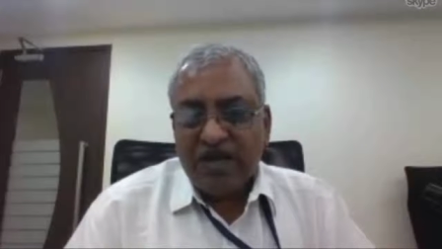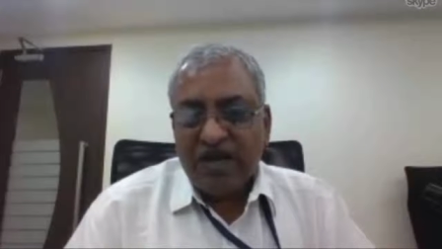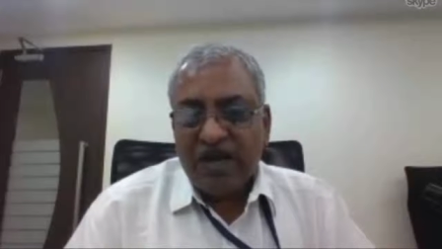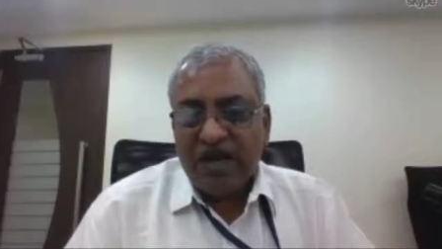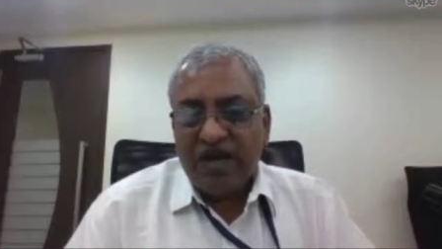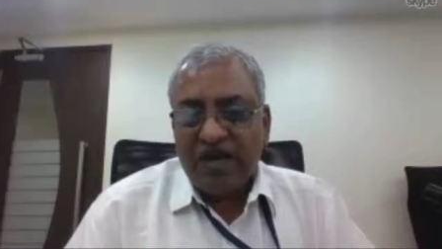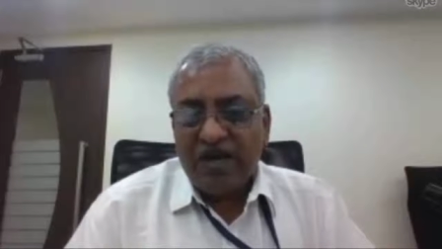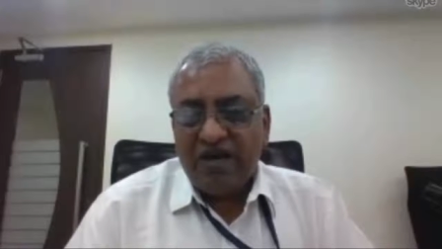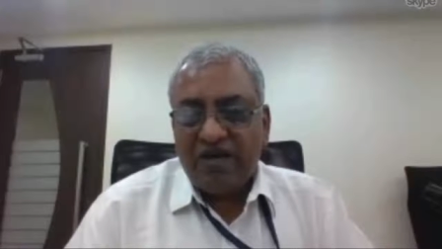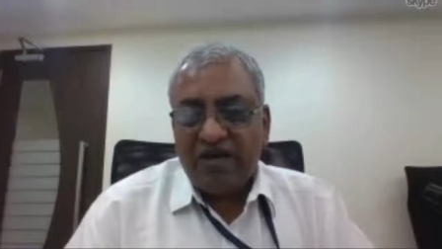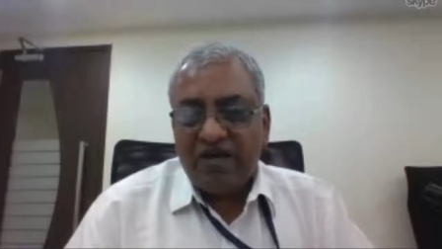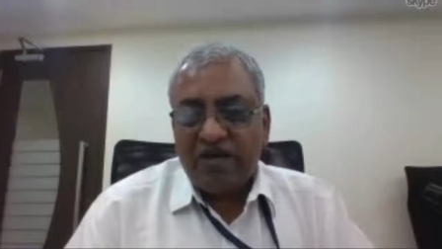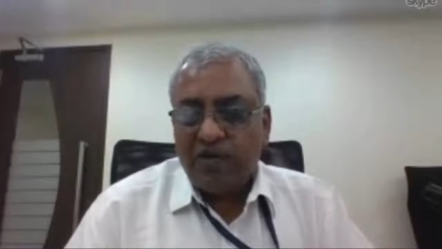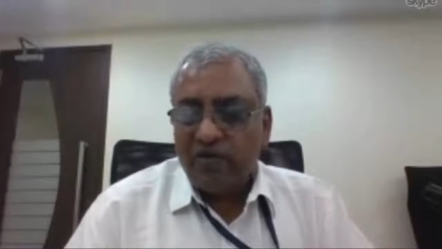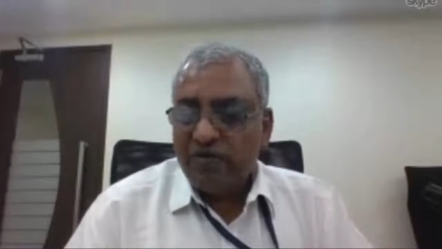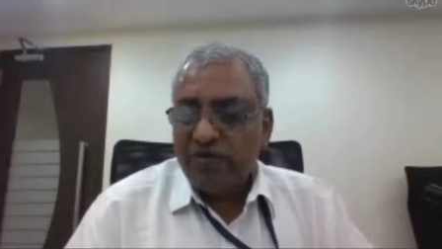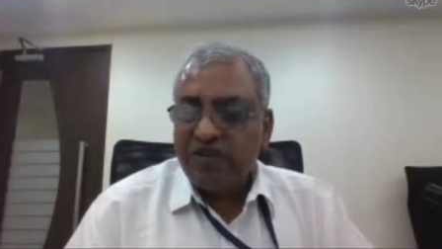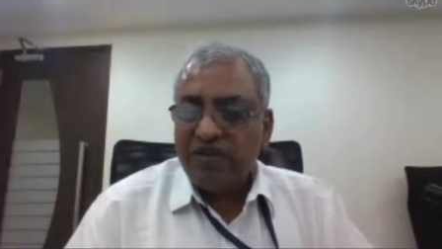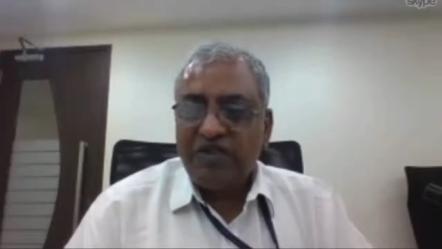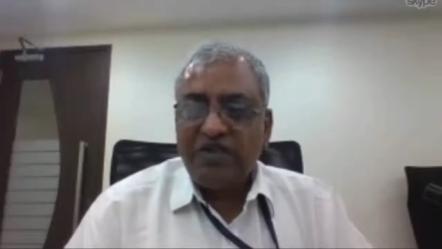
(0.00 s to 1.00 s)
And
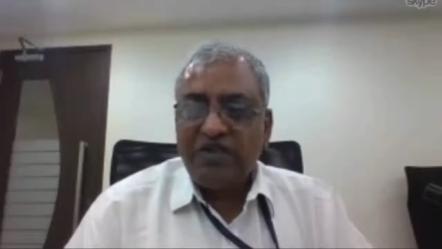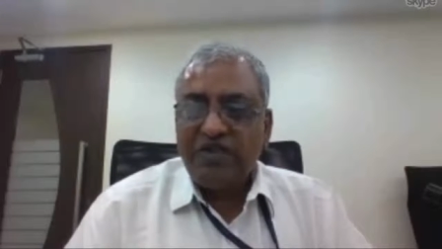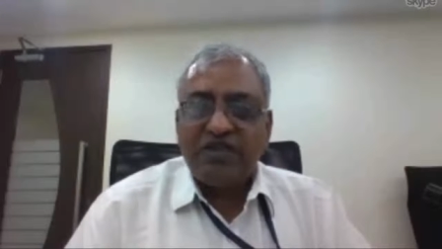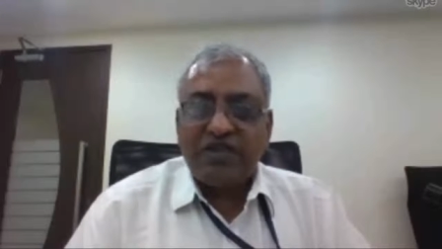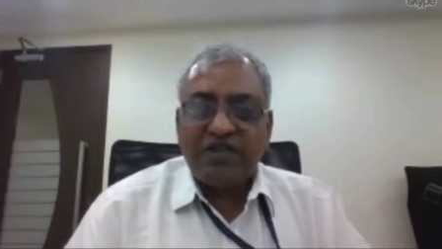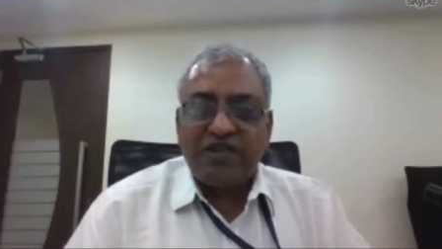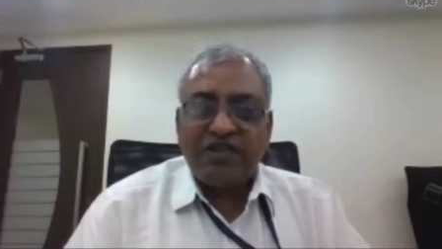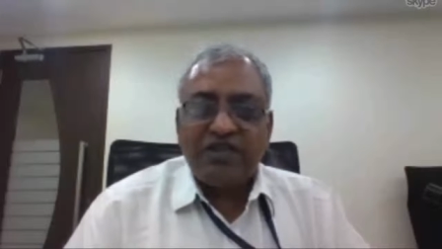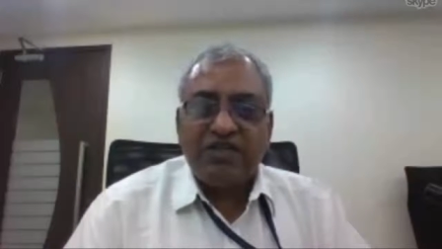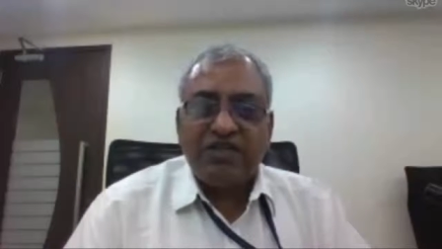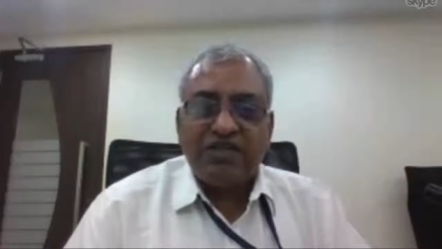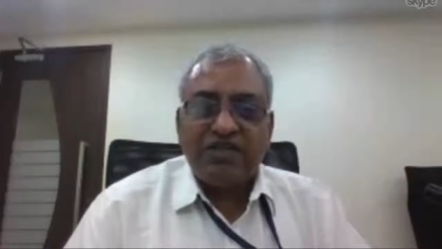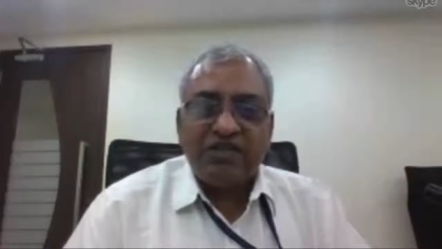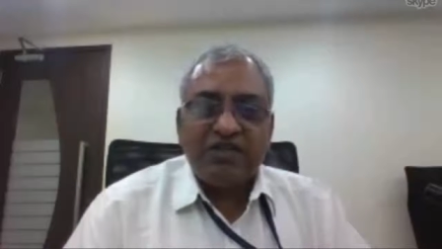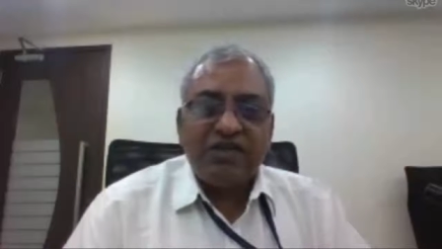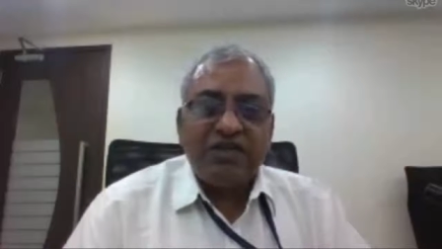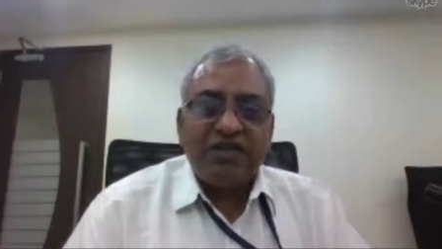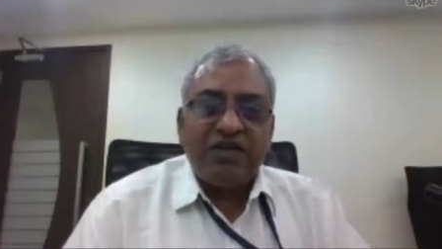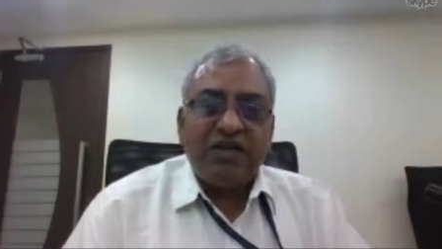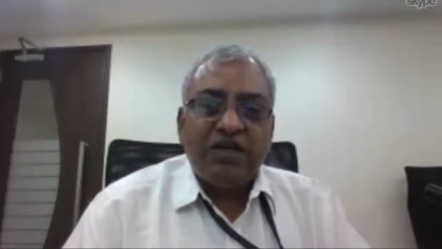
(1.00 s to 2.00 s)
over these
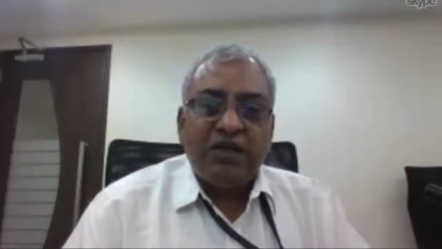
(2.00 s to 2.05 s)
years,